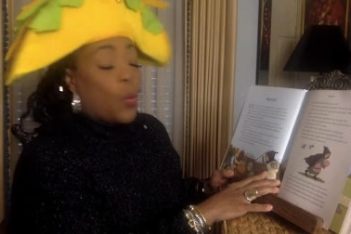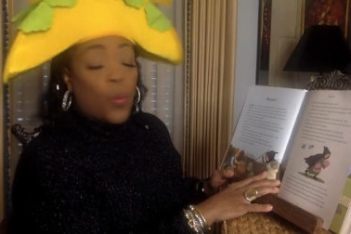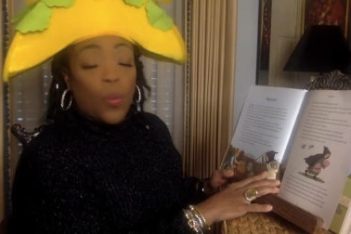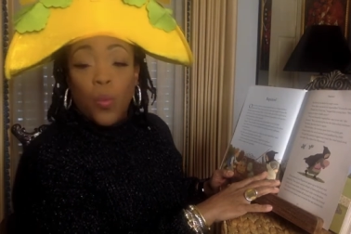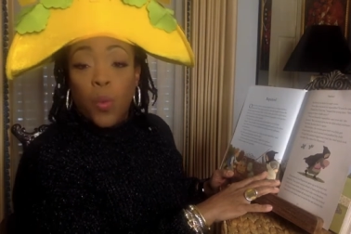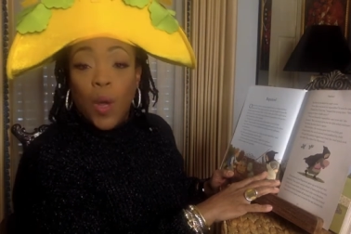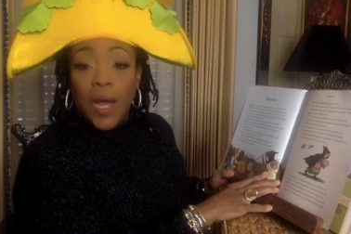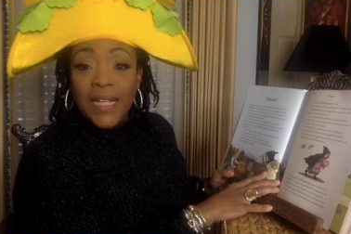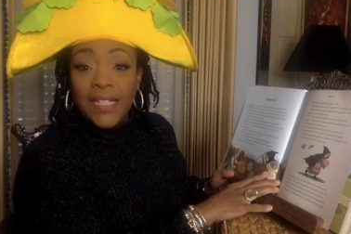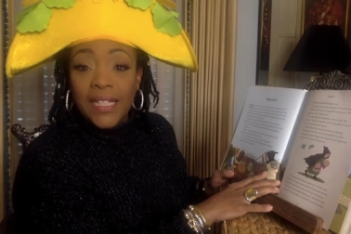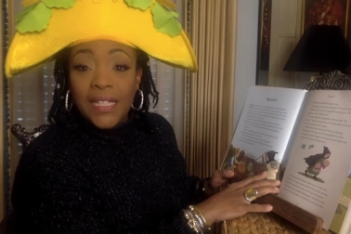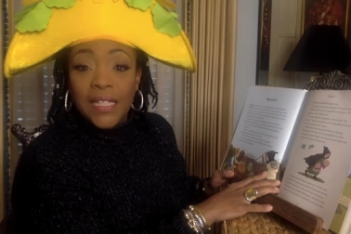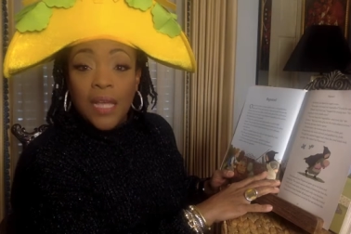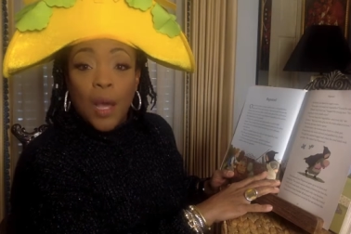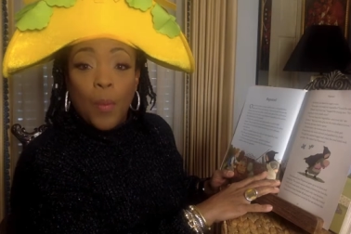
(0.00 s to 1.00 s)

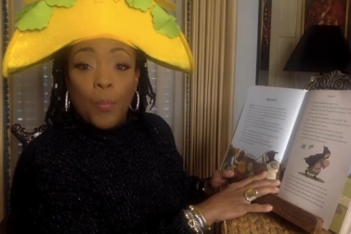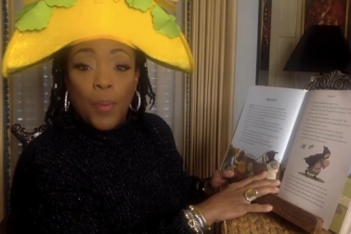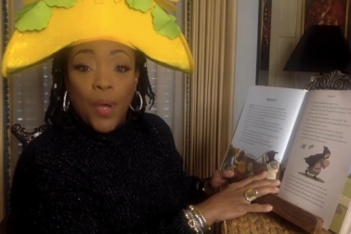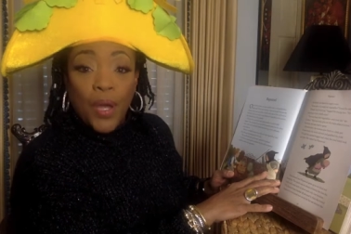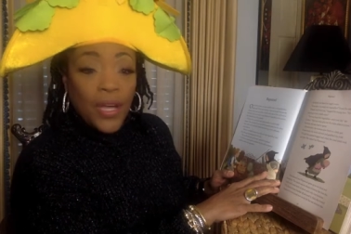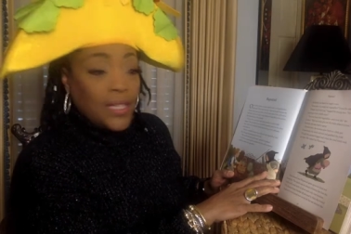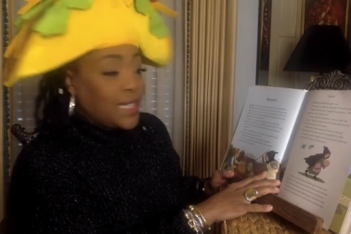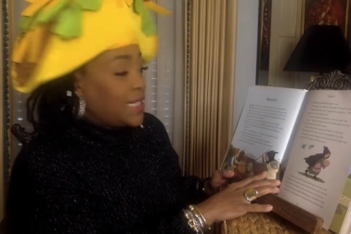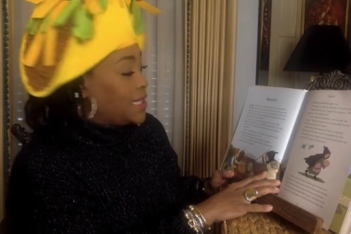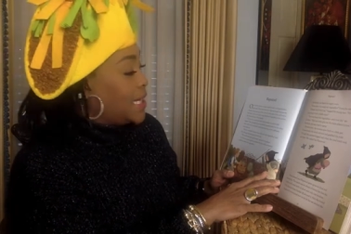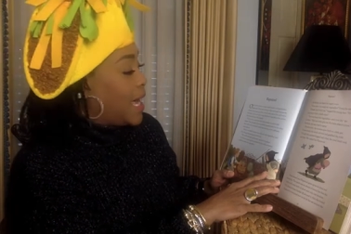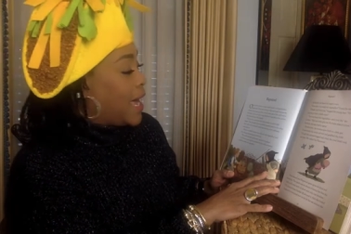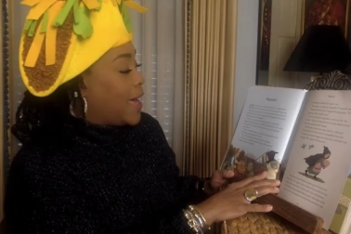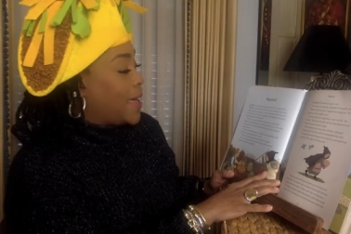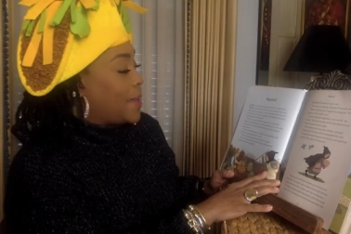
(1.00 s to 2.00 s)
Once upon a
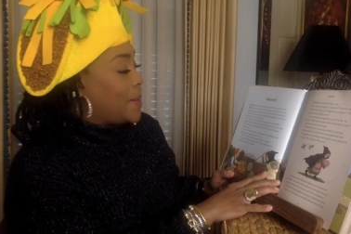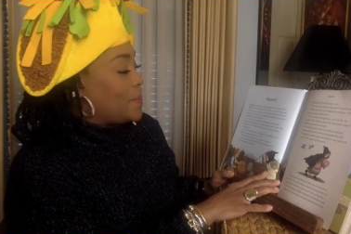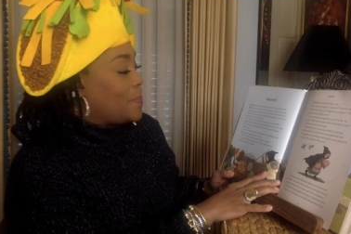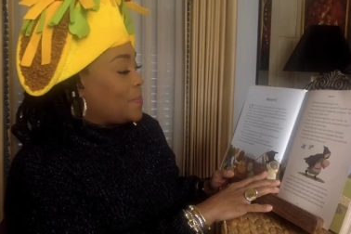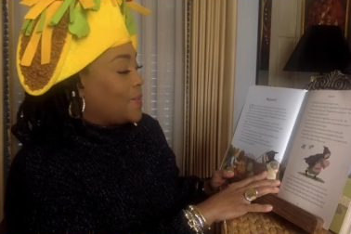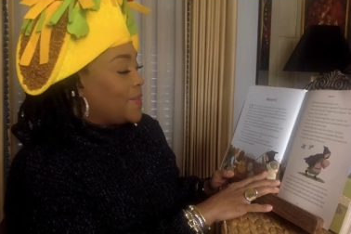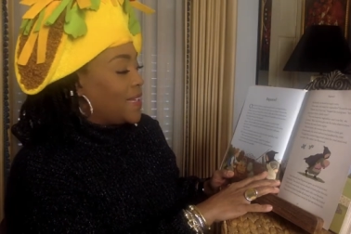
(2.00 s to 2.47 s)
time,